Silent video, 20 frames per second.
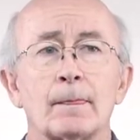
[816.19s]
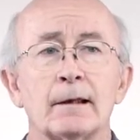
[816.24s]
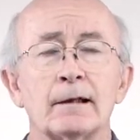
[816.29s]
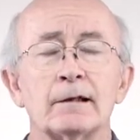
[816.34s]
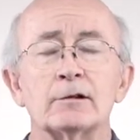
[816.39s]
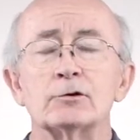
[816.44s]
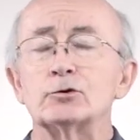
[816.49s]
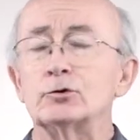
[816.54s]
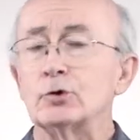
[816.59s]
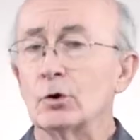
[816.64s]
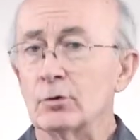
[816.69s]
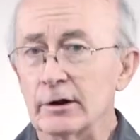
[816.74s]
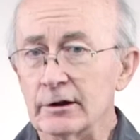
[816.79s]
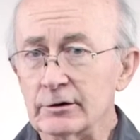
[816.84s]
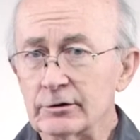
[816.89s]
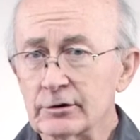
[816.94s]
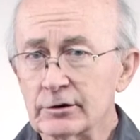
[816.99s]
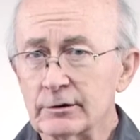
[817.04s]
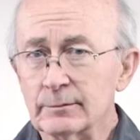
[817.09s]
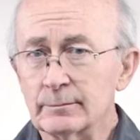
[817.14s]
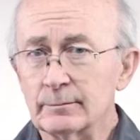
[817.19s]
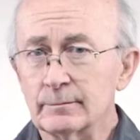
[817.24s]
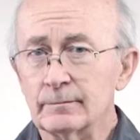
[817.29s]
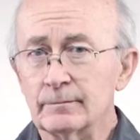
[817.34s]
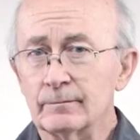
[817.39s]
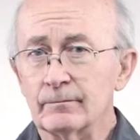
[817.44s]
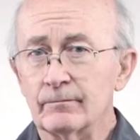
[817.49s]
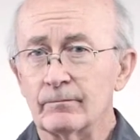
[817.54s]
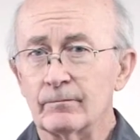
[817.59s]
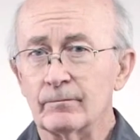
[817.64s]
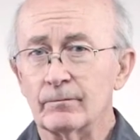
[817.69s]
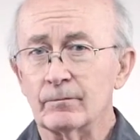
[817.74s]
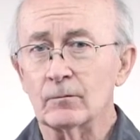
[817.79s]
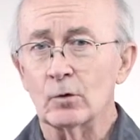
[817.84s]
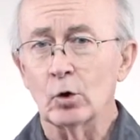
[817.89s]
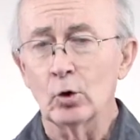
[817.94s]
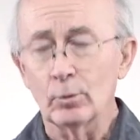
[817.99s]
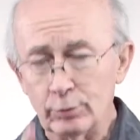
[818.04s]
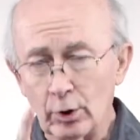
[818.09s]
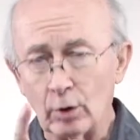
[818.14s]
it is Judas
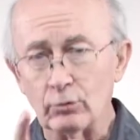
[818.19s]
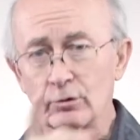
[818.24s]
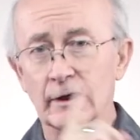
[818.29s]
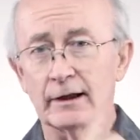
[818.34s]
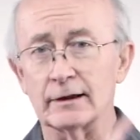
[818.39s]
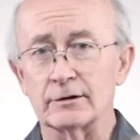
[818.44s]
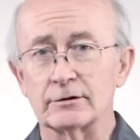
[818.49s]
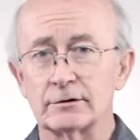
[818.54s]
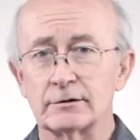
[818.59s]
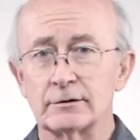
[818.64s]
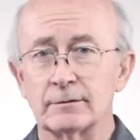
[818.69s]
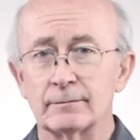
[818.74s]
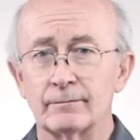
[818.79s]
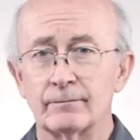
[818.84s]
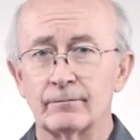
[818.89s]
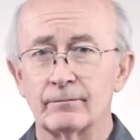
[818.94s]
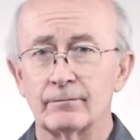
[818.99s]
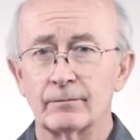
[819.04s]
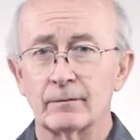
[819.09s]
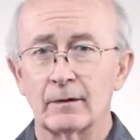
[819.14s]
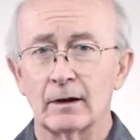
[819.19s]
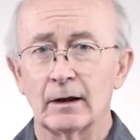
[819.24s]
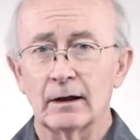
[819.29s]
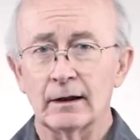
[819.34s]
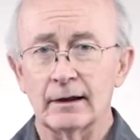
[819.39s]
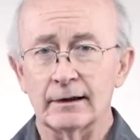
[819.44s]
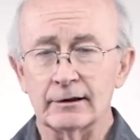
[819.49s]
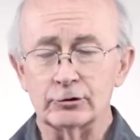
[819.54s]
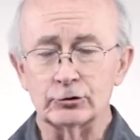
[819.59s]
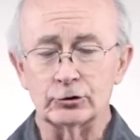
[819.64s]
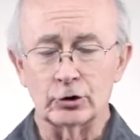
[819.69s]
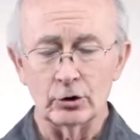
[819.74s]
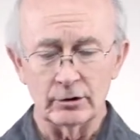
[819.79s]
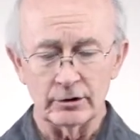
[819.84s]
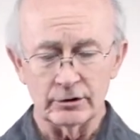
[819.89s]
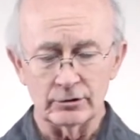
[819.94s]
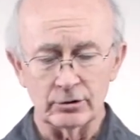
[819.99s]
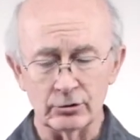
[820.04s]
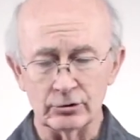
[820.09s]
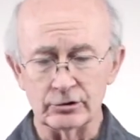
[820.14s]
who protests. It is
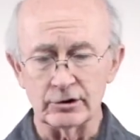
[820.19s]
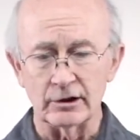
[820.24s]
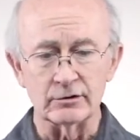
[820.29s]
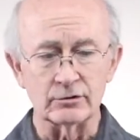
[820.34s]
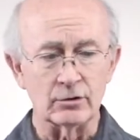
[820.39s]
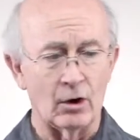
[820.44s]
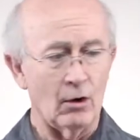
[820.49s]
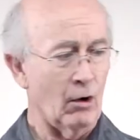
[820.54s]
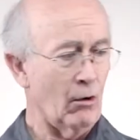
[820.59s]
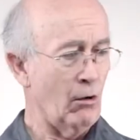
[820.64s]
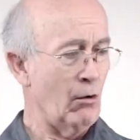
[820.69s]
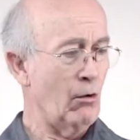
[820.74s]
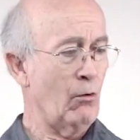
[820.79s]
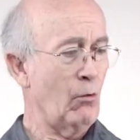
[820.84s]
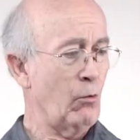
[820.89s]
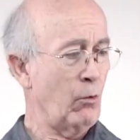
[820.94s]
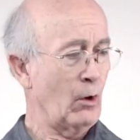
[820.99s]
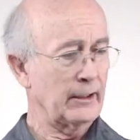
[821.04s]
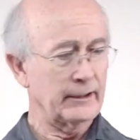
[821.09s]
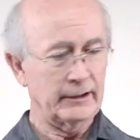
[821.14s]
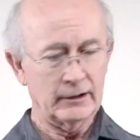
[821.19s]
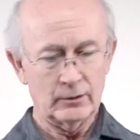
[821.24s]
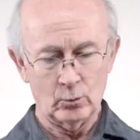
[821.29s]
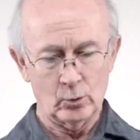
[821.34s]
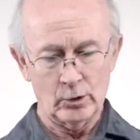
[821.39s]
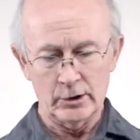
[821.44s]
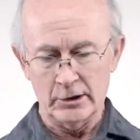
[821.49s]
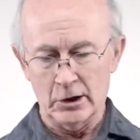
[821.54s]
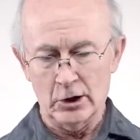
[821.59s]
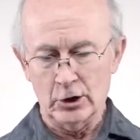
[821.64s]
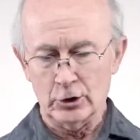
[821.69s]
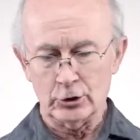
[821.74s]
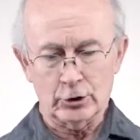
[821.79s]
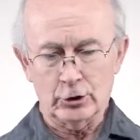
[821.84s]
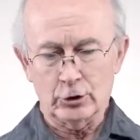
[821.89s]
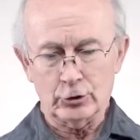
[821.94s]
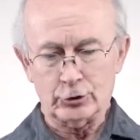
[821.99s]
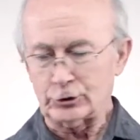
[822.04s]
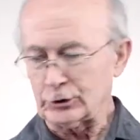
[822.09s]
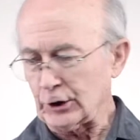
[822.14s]
Judas who says, Oh, why didn't we
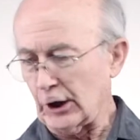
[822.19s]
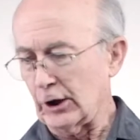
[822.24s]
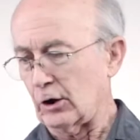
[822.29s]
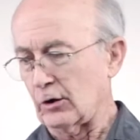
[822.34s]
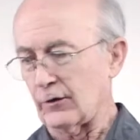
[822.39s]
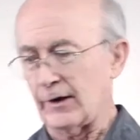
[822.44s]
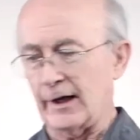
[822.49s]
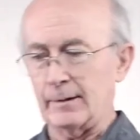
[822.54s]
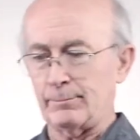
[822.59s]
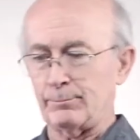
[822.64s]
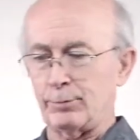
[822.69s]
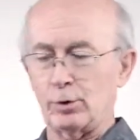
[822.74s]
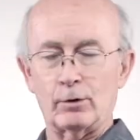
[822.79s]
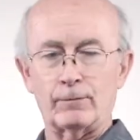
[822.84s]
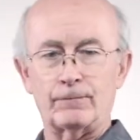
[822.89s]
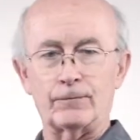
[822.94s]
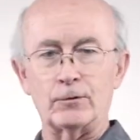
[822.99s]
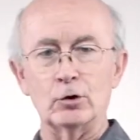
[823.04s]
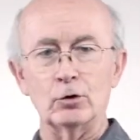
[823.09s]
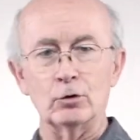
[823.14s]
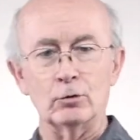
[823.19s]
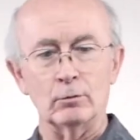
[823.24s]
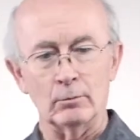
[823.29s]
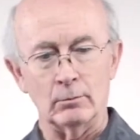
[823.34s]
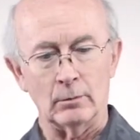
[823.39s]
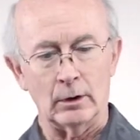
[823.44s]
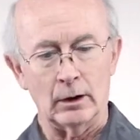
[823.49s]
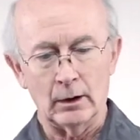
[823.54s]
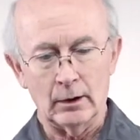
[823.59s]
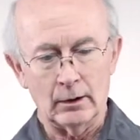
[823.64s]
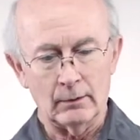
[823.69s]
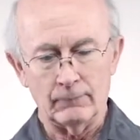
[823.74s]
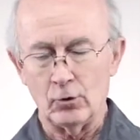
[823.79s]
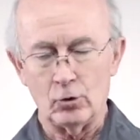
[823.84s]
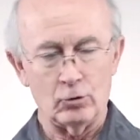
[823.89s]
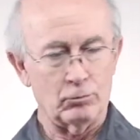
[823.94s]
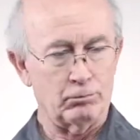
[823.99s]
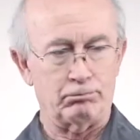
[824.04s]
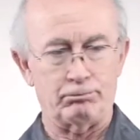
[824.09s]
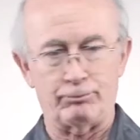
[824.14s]
sell that perfume
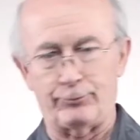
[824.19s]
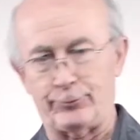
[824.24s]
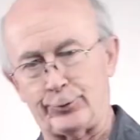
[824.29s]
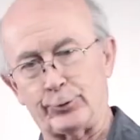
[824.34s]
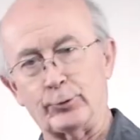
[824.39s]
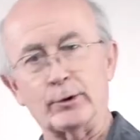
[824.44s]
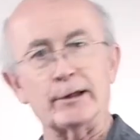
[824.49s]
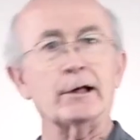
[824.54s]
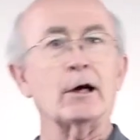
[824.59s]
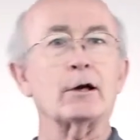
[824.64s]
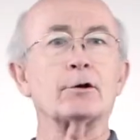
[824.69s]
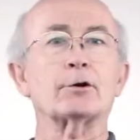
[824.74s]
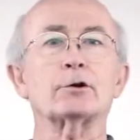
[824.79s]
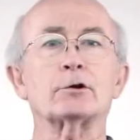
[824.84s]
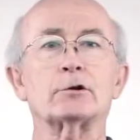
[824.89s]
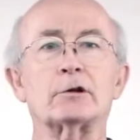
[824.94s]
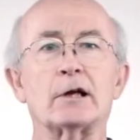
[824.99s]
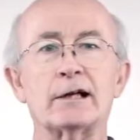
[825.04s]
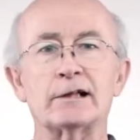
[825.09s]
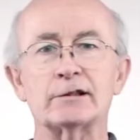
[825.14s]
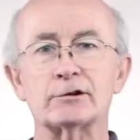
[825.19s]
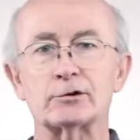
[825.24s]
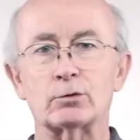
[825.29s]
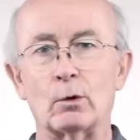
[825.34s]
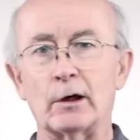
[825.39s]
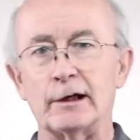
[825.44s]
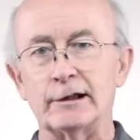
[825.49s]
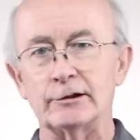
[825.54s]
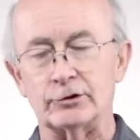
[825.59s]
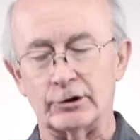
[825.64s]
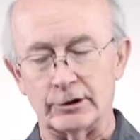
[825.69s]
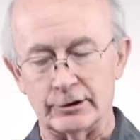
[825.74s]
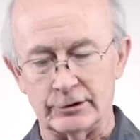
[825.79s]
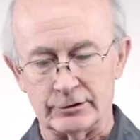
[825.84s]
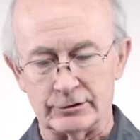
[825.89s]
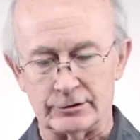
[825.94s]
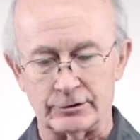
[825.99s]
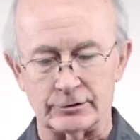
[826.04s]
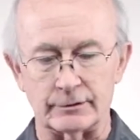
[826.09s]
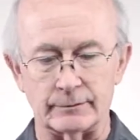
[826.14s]
for 300 days' wages?